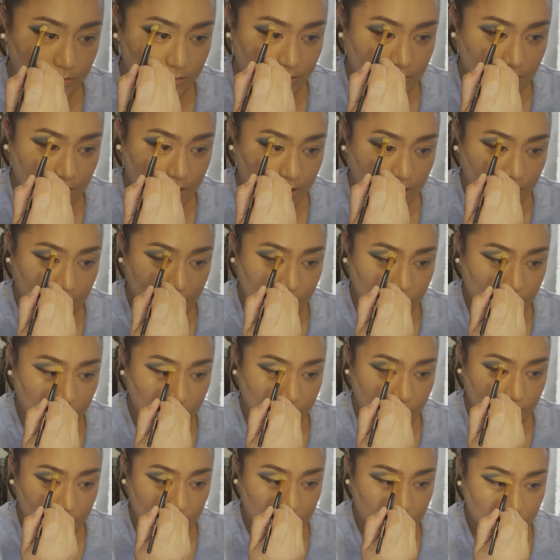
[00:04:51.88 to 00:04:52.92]
There you go,
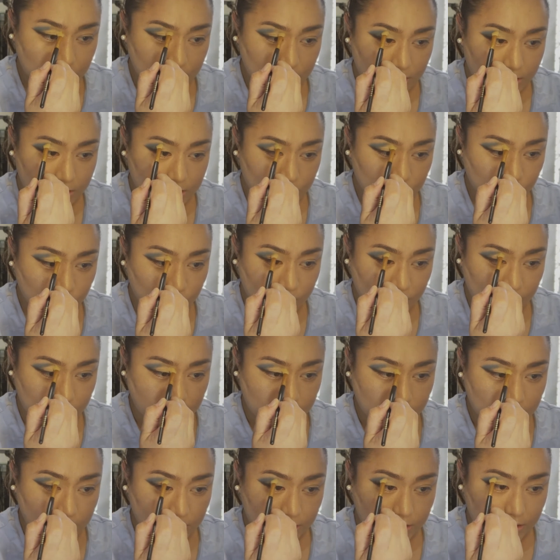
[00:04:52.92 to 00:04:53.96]
that's more
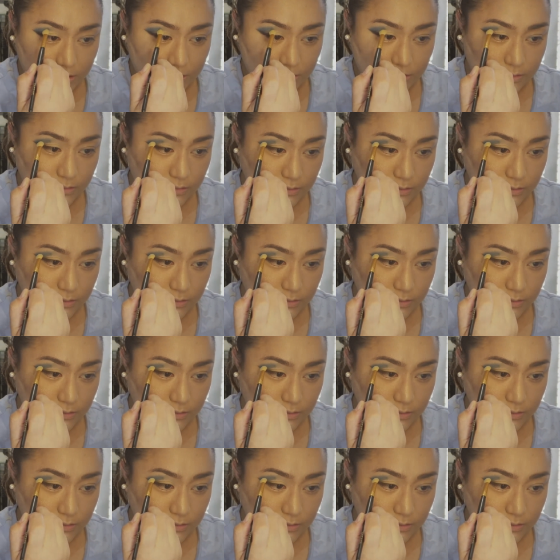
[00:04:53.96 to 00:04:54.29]
like it.